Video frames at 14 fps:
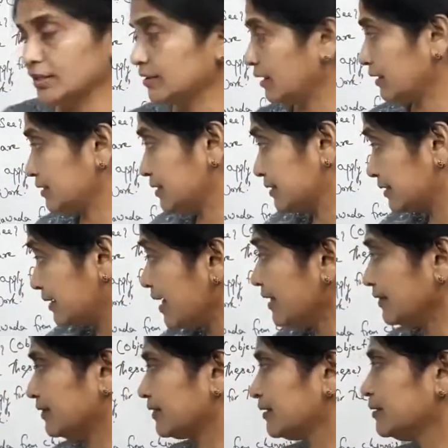That is
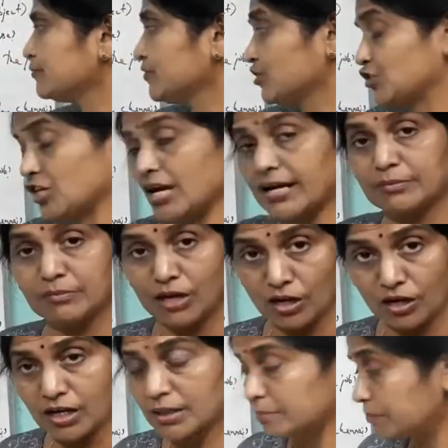length, time or